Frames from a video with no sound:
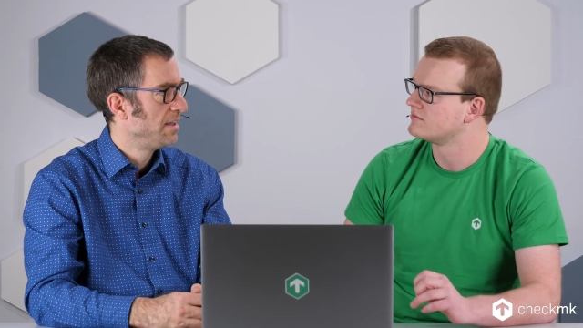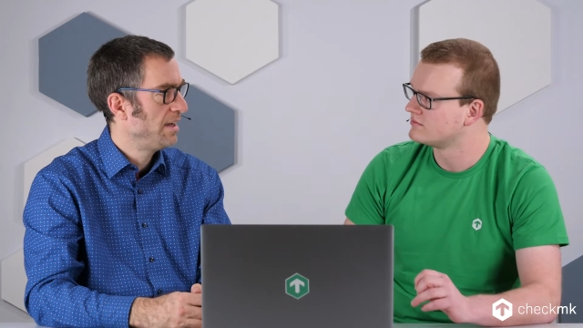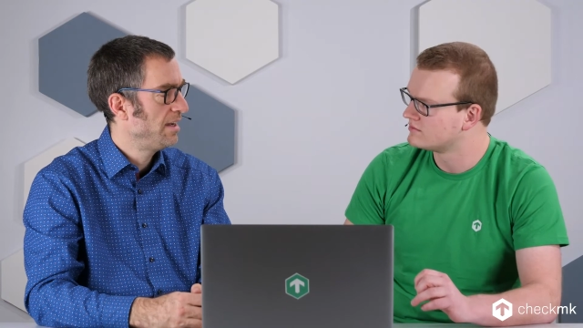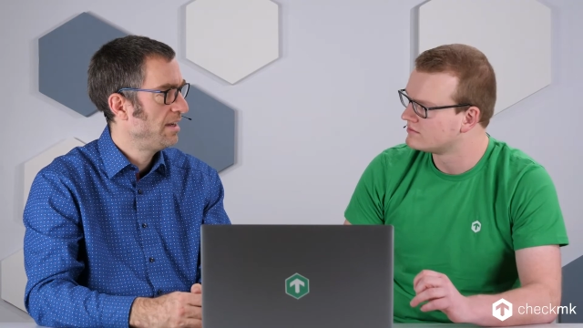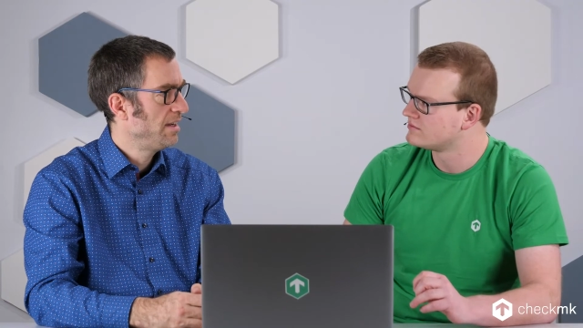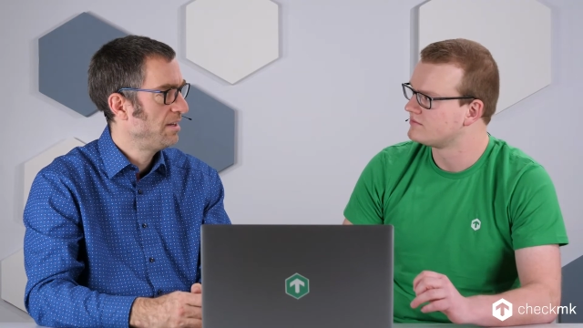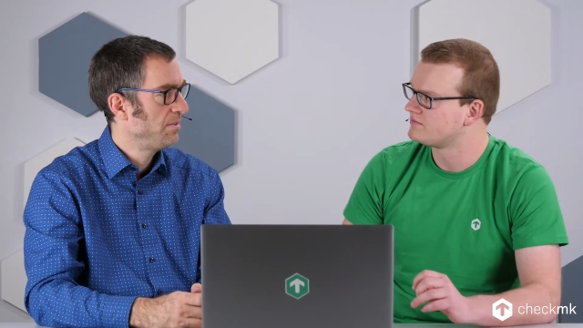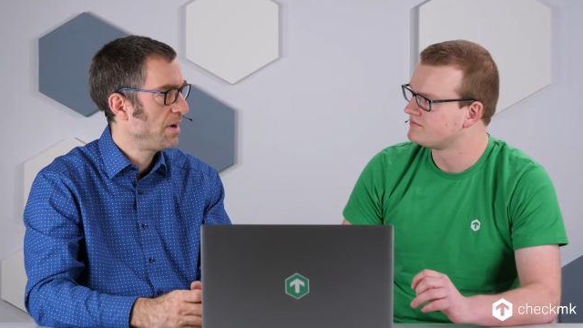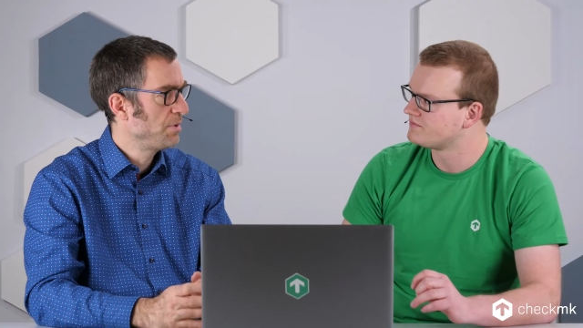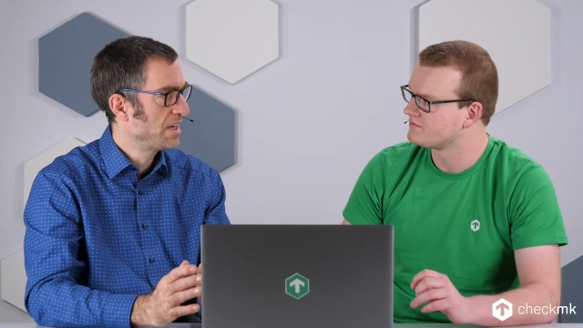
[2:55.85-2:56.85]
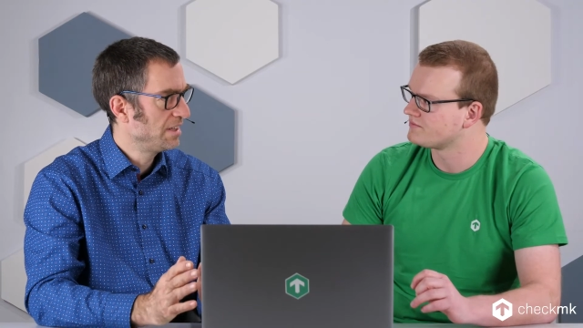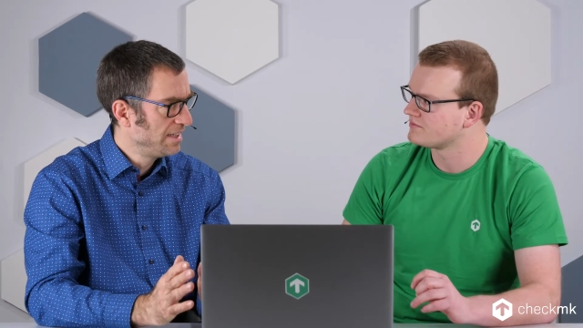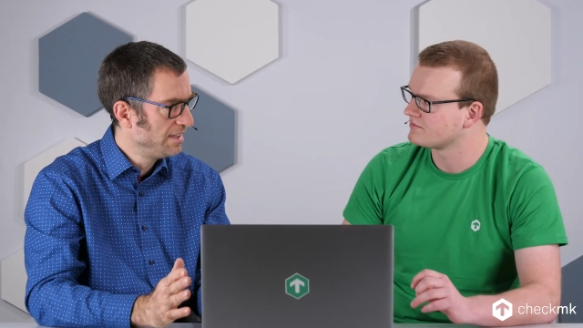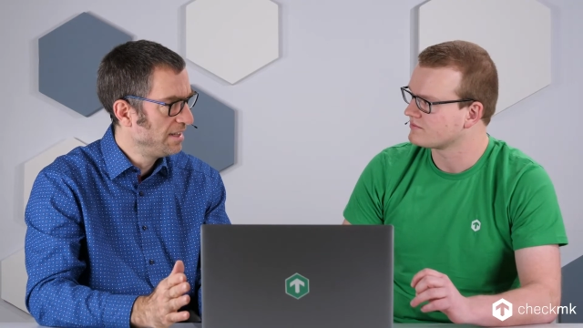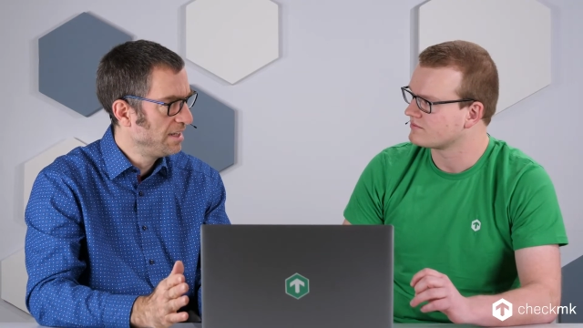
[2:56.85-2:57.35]
Speaker 1: and very
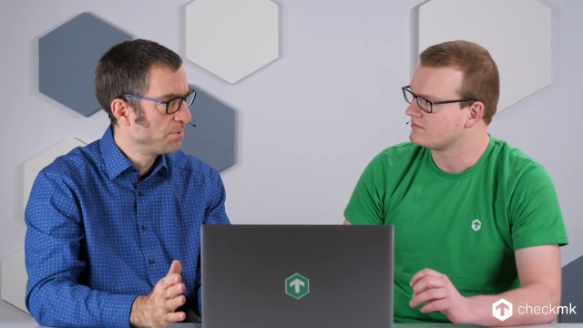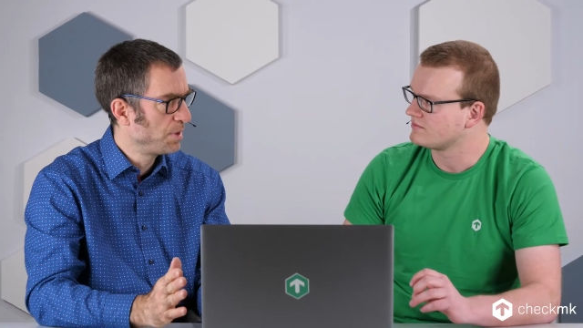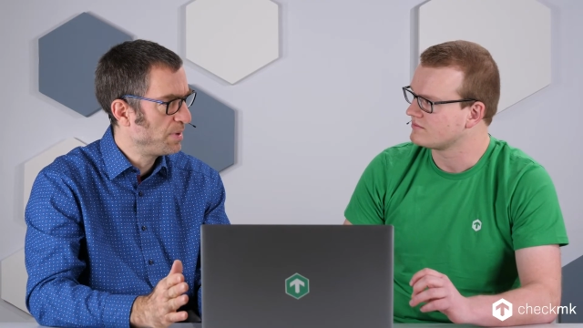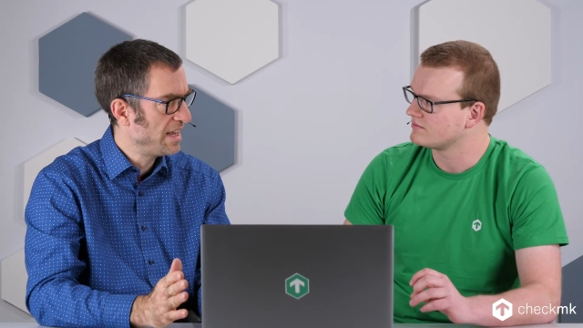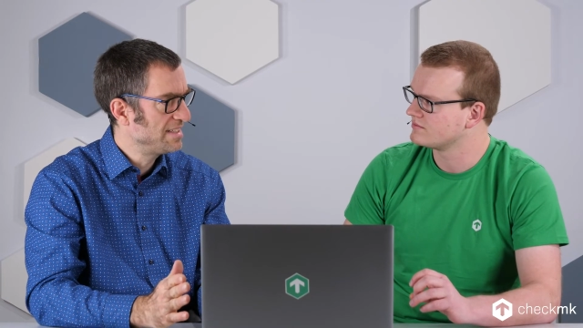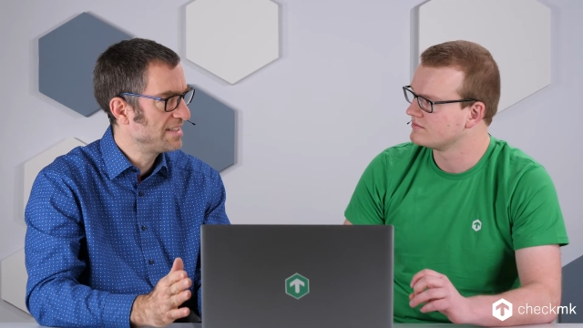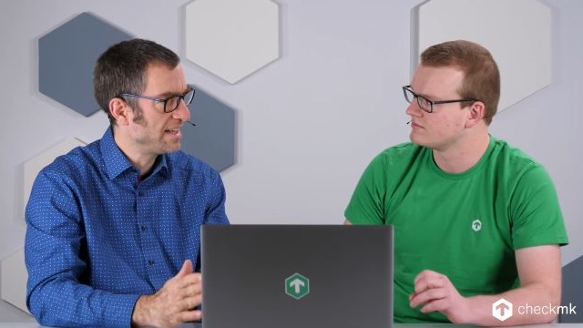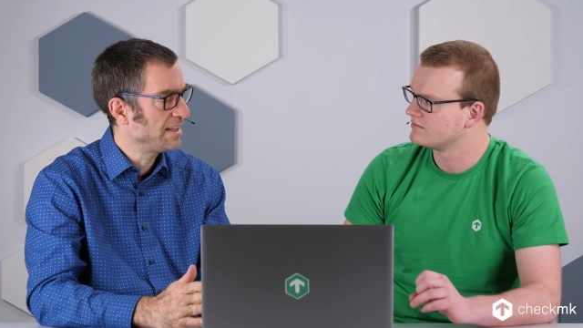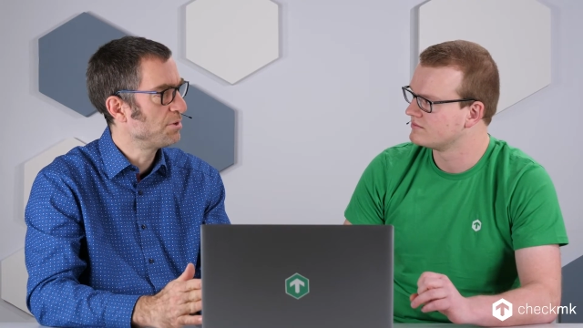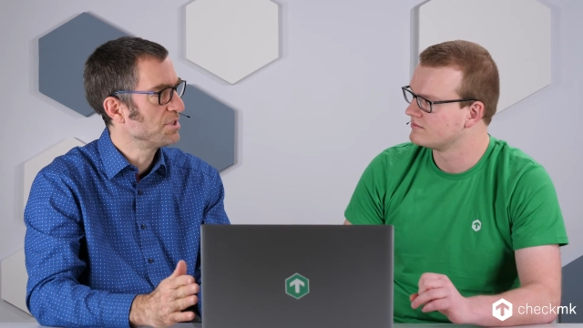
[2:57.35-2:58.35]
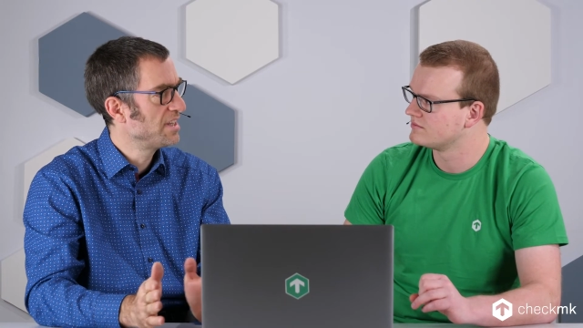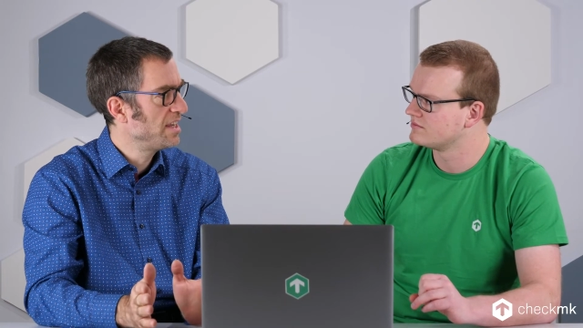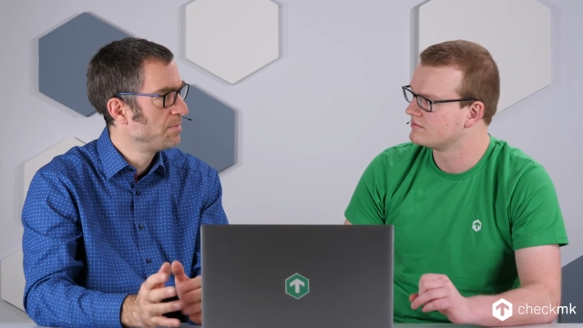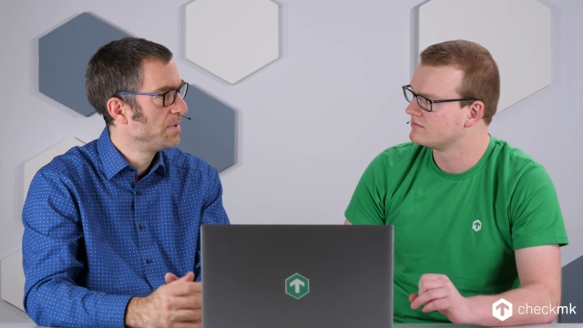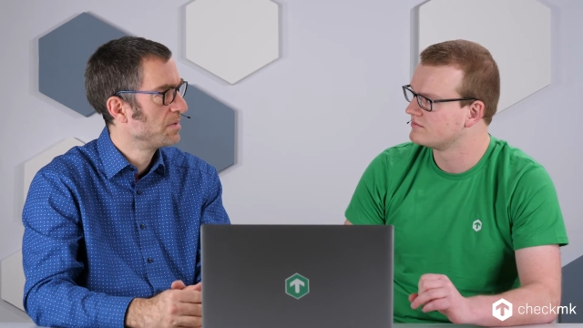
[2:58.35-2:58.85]
cleanly replaces that host
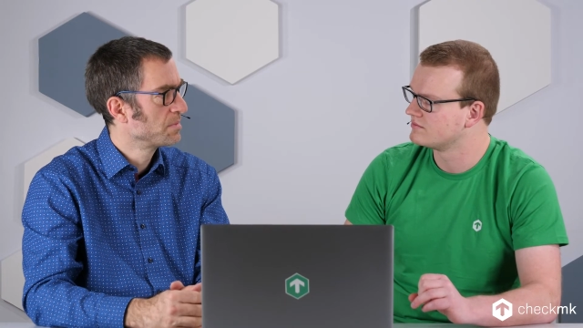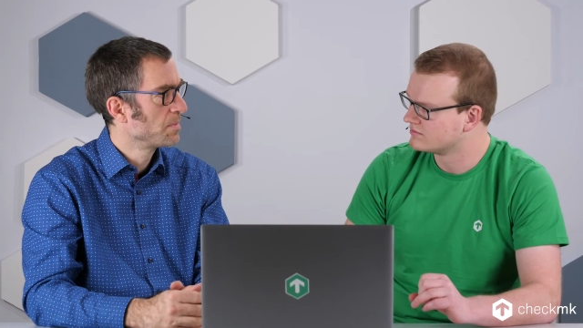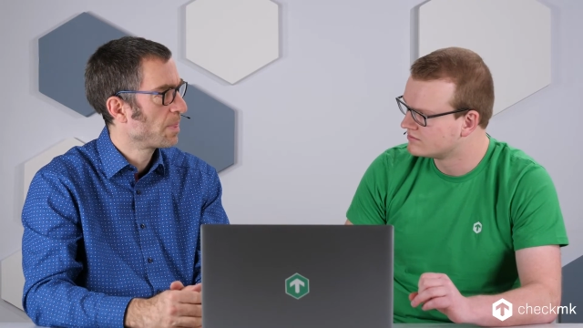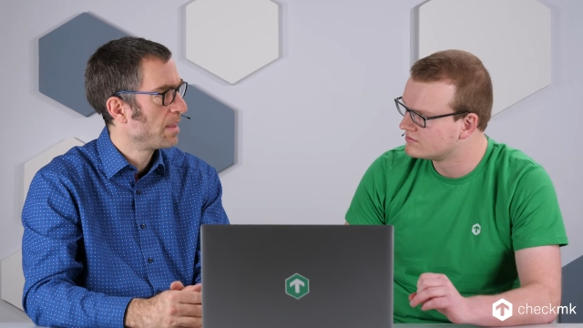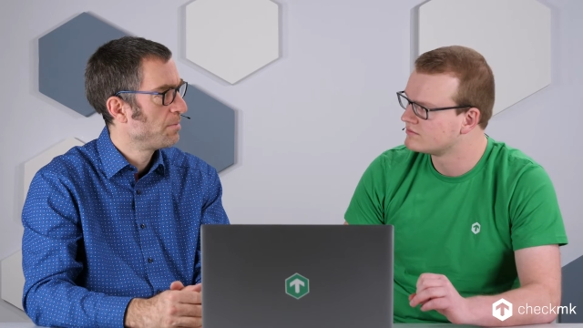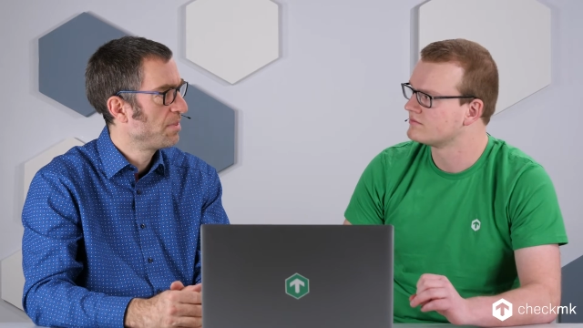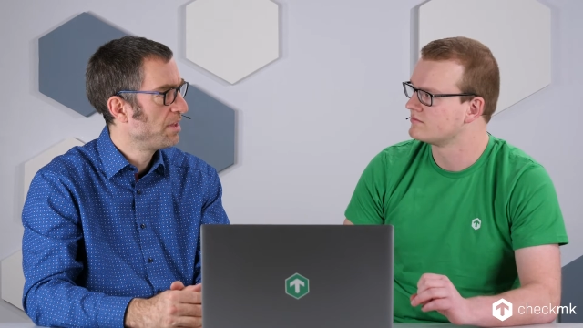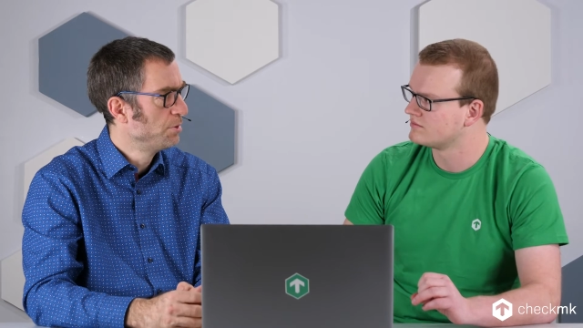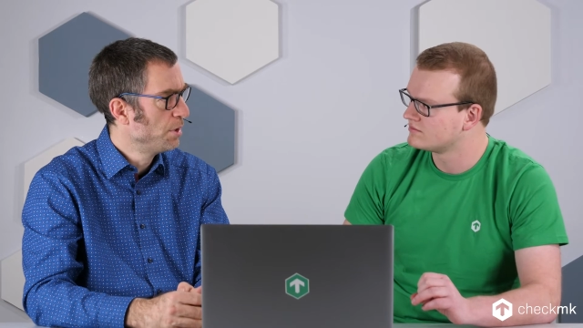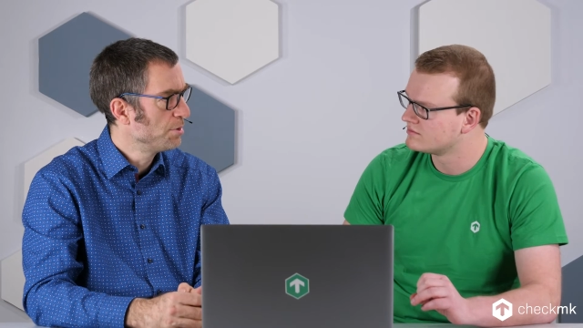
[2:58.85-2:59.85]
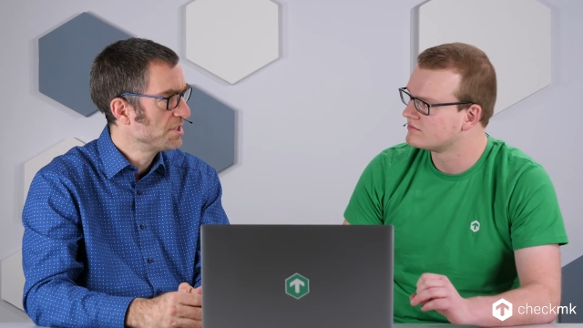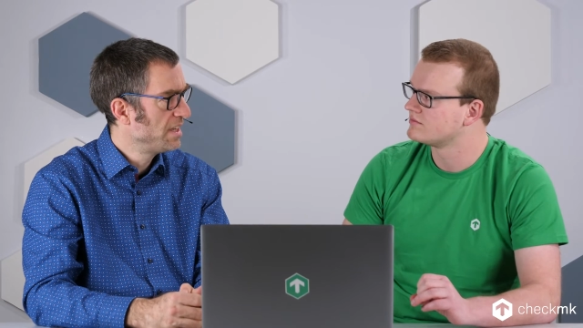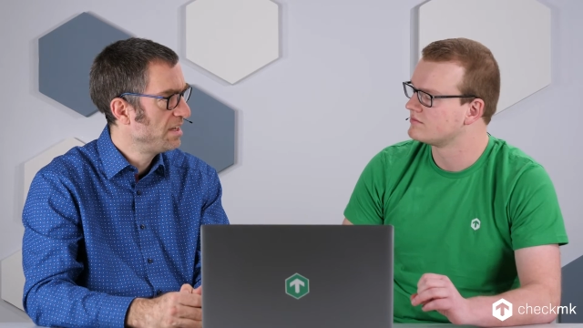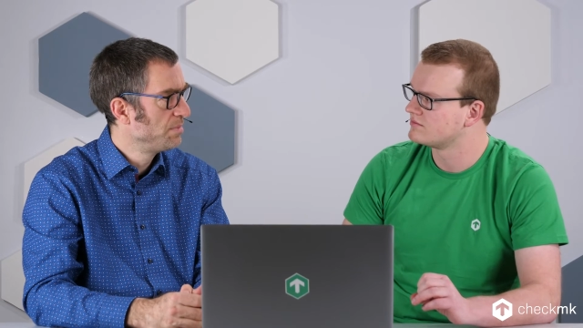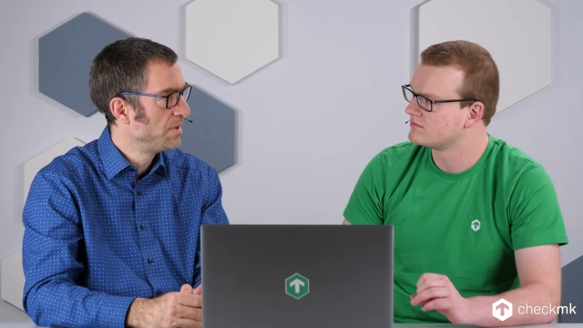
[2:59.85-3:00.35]
name with a new host
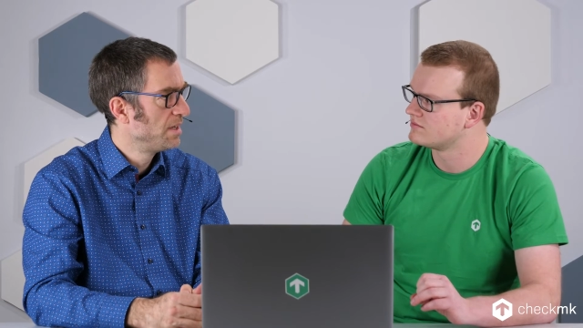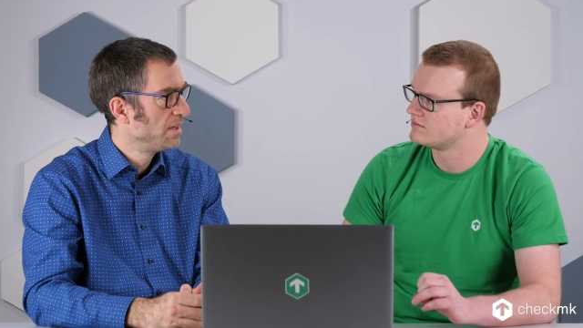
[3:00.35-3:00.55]
name.